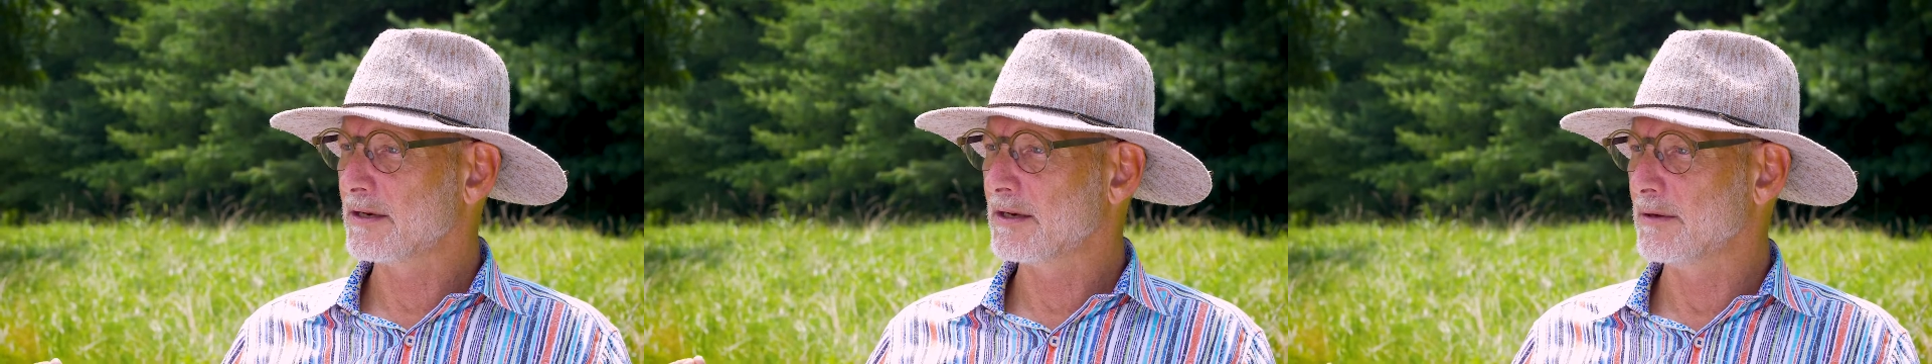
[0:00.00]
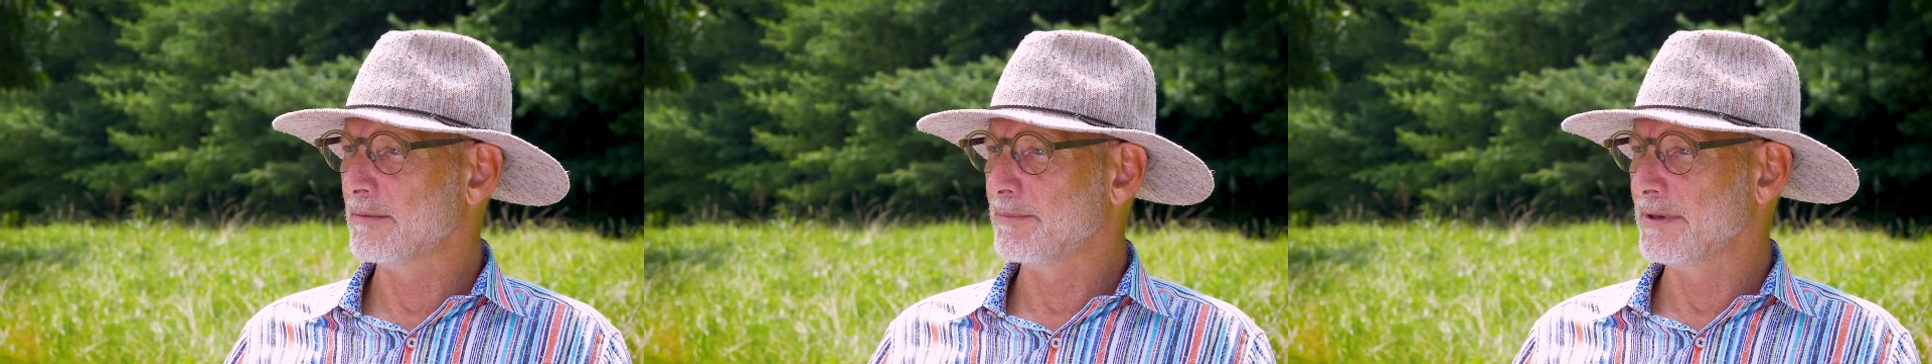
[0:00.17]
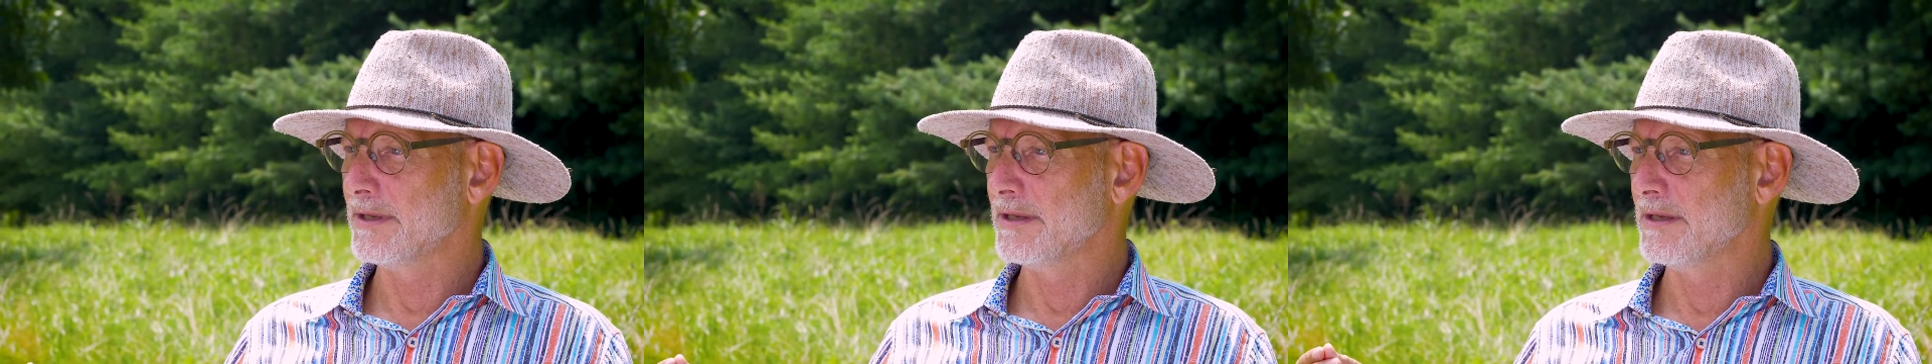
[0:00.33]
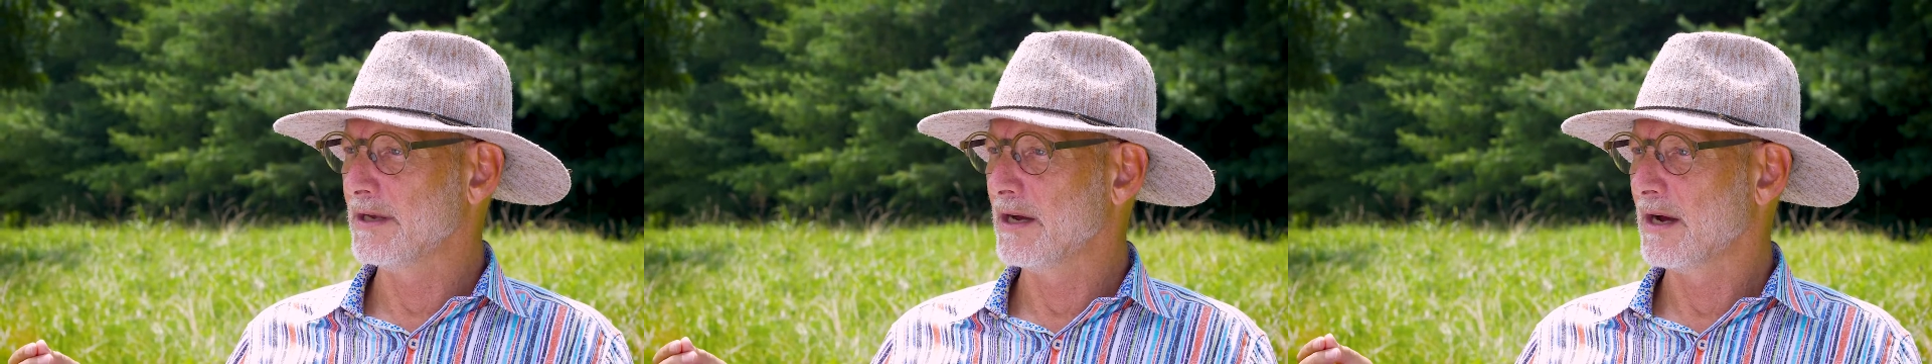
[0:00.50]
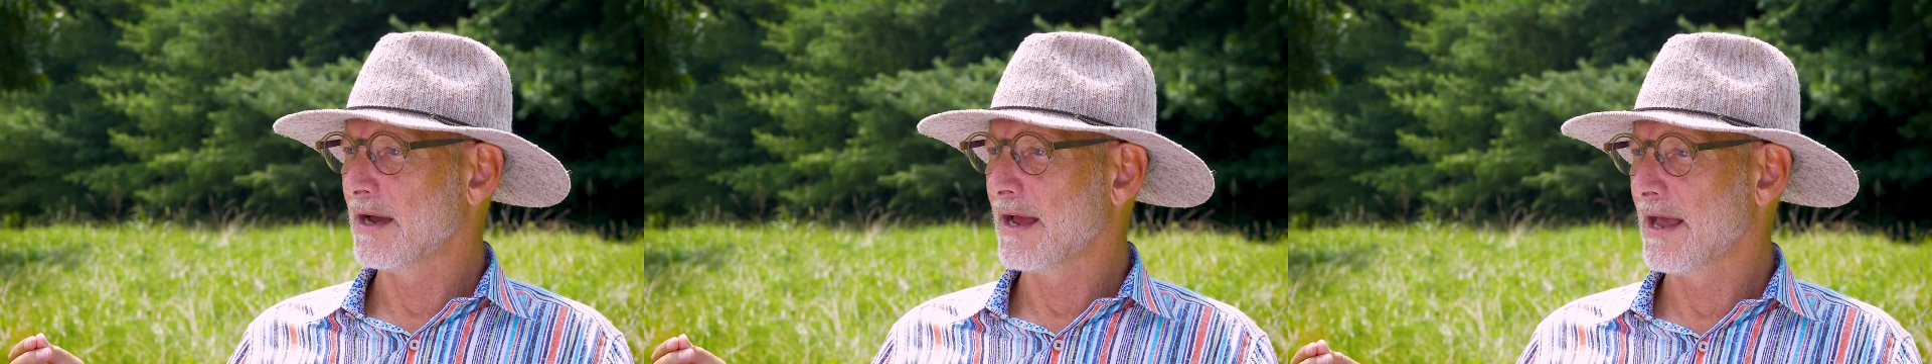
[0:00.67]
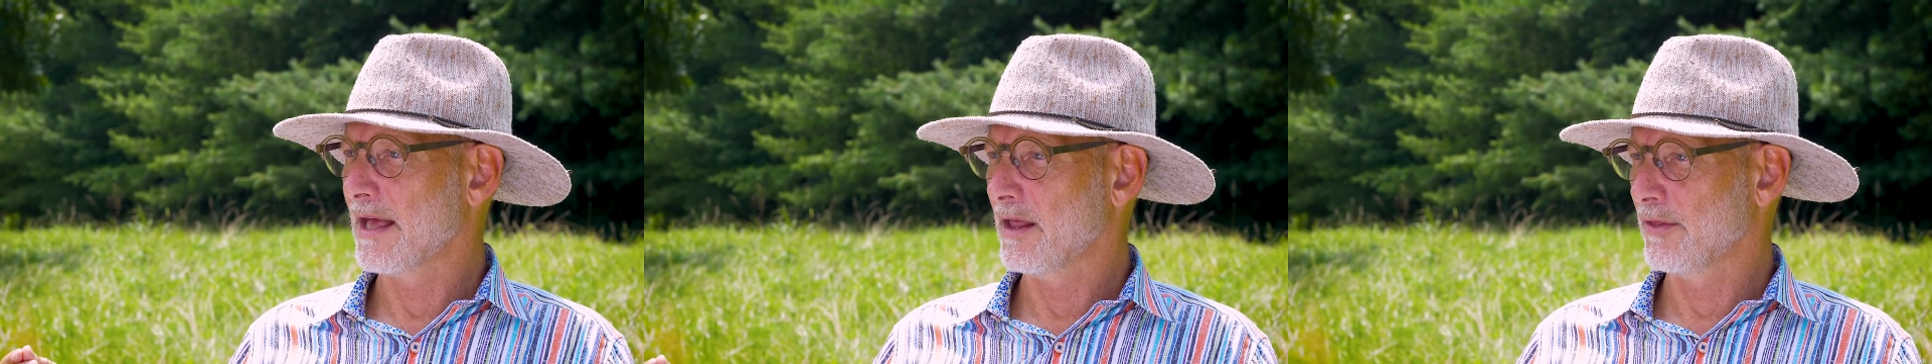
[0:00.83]
to be
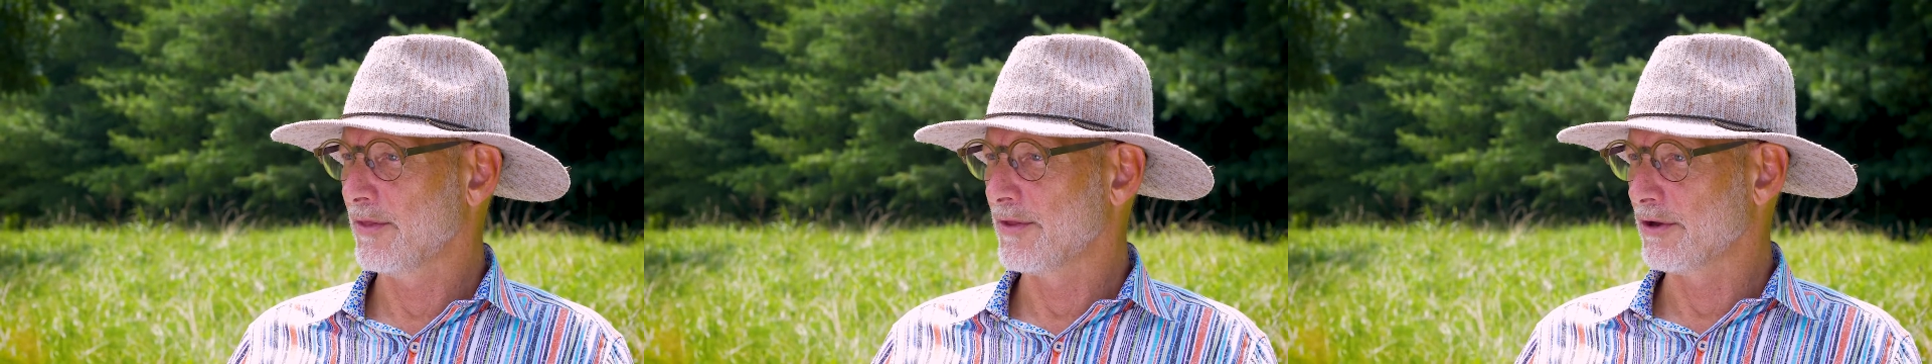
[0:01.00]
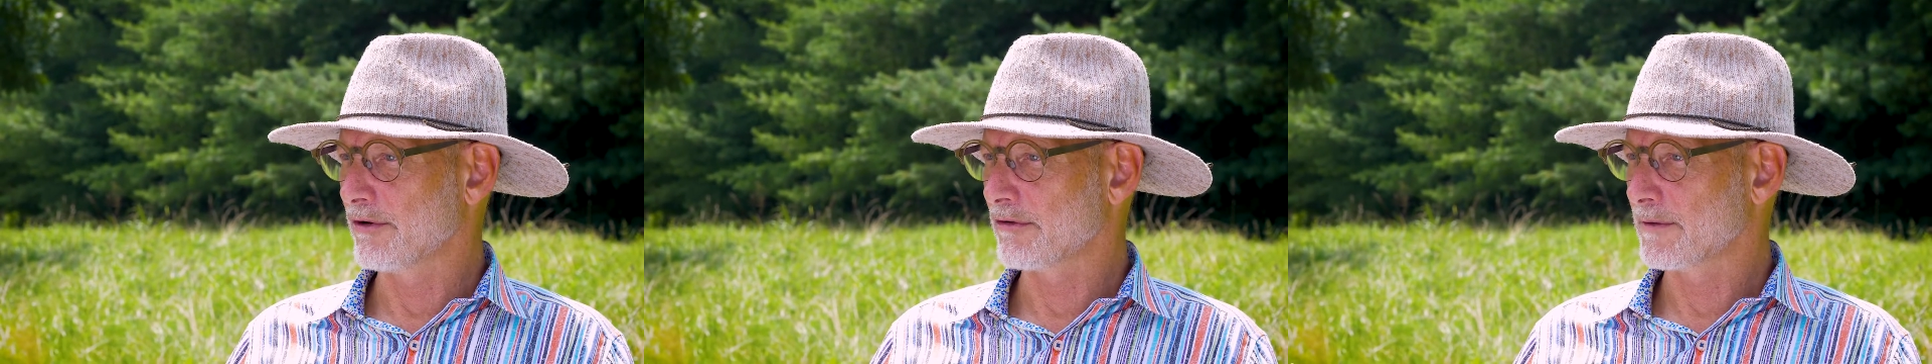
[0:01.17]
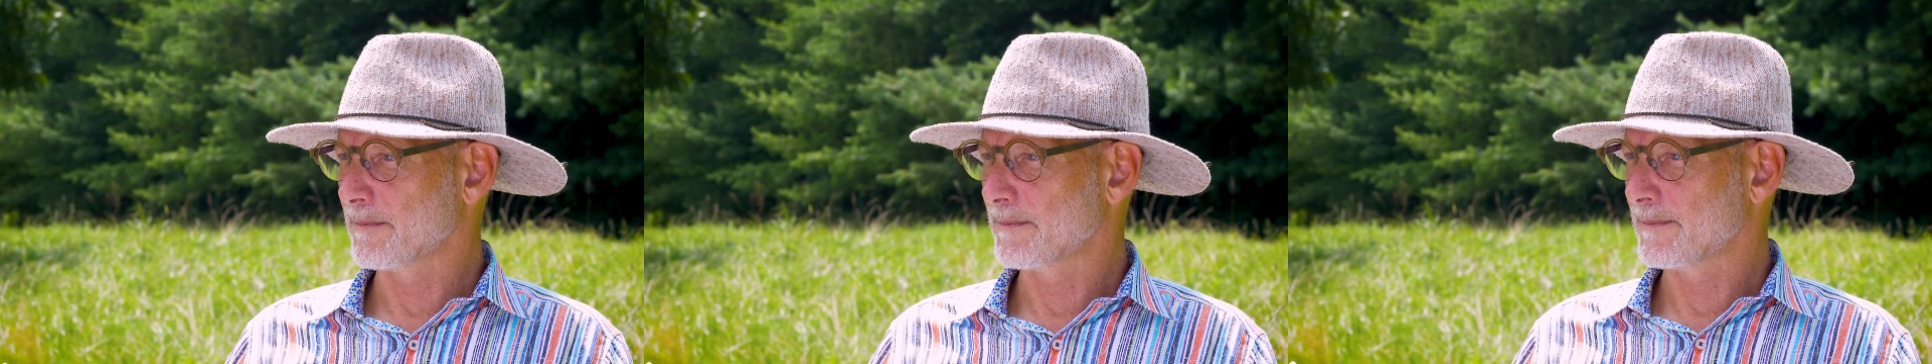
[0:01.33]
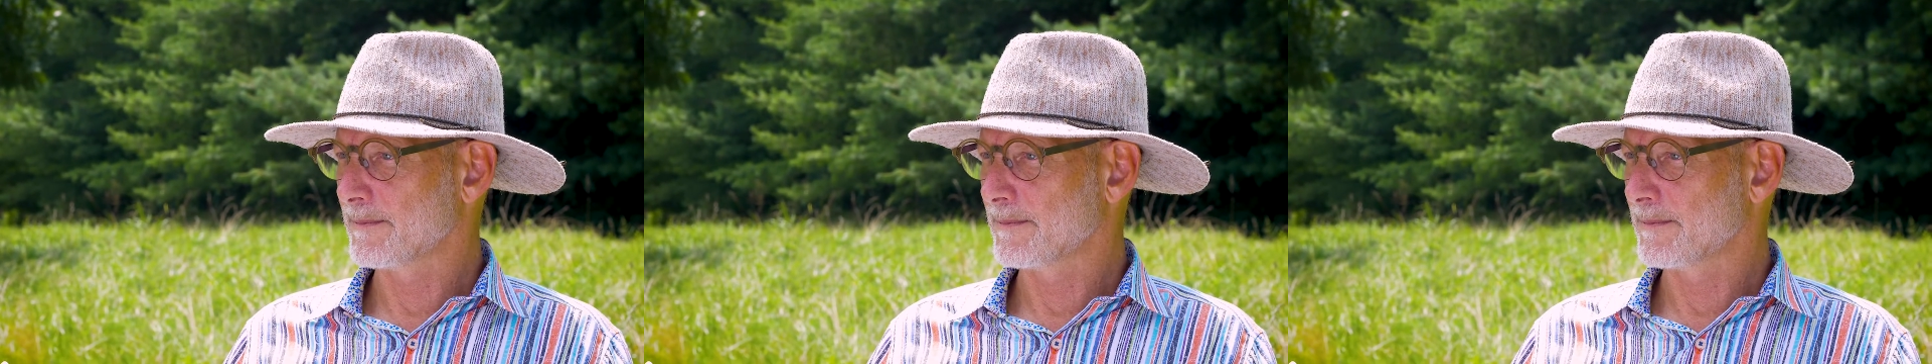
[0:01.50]
healthier.